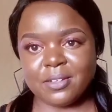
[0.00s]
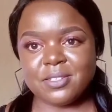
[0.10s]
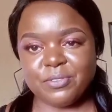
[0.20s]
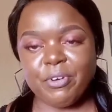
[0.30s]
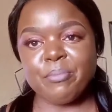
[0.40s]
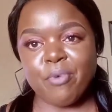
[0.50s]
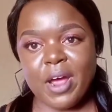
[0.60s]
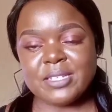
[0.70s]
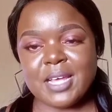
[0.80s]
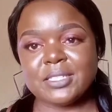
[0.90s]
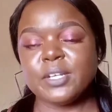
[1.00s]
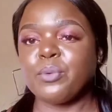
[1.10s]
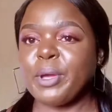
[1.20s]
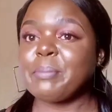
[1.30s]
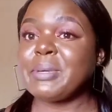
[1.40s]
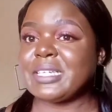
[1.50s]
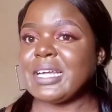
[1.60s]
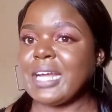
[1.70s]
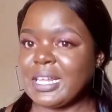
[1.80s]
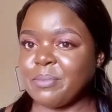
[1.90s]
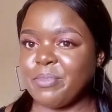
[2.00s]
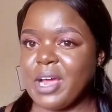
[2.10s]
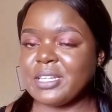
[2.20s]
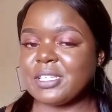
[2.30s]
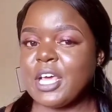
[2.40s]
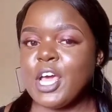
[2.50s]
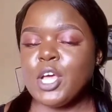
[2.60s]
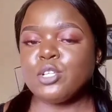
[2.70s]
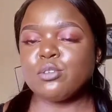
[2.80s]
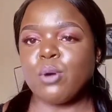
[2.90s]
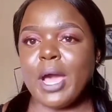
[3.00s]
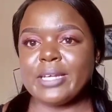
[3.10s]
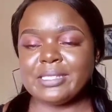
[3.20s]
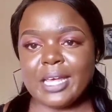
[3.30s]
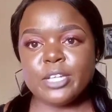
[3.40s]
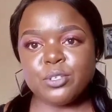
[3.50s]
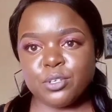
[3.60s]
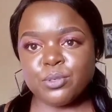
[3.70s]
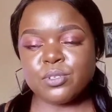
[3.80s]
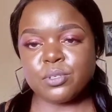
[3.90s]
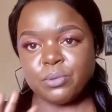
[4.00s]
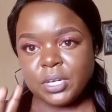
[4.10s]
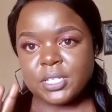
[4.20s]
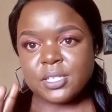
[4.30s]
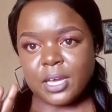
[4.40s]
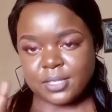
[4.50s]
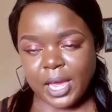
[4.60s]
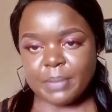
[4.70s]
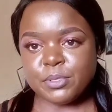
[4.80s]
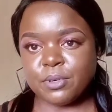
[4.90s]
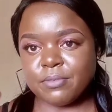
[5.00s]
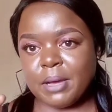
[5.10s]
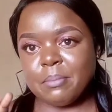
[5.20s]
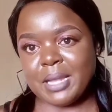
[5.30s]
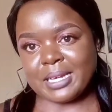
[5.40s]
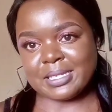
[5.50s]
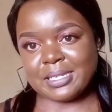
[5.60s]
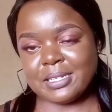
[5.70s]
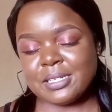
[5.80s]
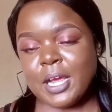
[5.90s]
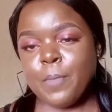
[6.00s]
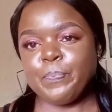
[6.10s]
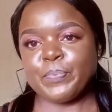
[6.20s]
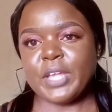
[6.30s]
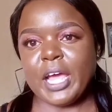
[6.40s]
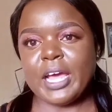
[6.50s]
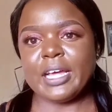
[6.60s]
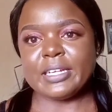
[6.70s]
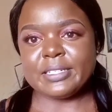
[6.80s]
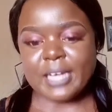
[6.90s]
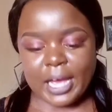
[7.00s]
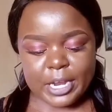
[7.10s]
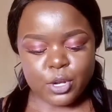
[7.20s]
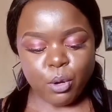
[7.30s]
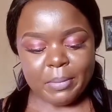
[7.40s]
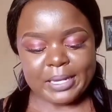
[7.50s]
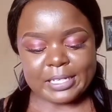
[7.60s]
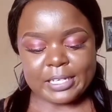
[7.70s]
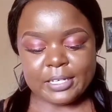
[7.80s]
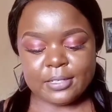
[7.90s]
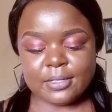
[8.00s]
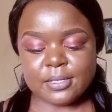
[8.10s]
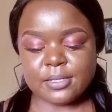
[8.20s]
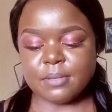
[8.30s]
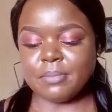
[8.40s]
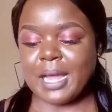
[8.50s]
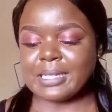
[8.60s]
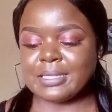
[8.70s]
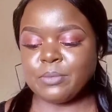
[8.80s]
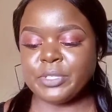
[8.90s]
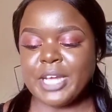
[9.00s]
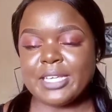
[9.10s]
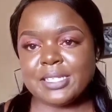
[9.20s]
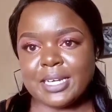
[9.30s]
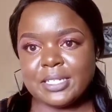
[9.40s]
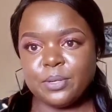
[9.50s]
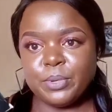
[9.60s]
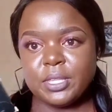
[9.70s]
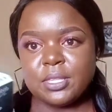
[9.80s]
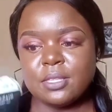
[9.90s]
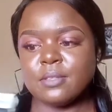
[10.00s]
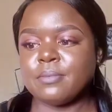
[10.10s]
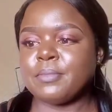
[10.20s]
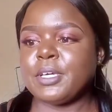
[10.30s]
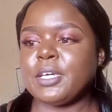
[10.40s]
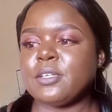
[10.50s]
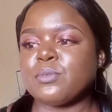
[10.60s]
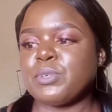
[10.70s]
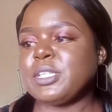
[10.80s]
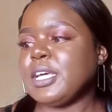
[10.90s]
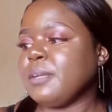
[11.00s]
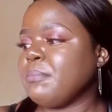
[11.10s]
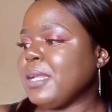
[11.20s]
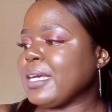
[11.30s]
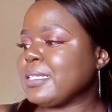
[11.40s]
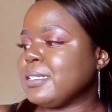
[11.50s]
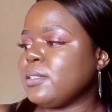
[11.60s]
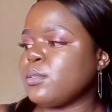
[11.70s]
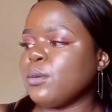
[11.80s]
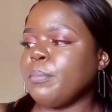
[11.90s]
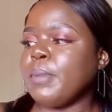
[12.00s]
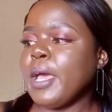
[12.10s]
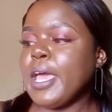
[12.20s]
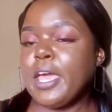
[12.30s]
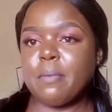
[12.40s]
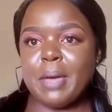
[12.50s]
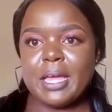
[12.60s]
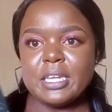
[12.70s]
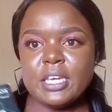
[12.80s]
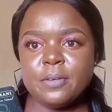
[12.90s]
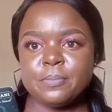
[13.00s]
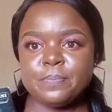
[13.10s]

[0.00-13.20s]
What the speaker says: different brands actually work better than other brands? So I decided to use three types of black seed, and normally this is the black seed which I started with. It is written black seed soap, Hemani.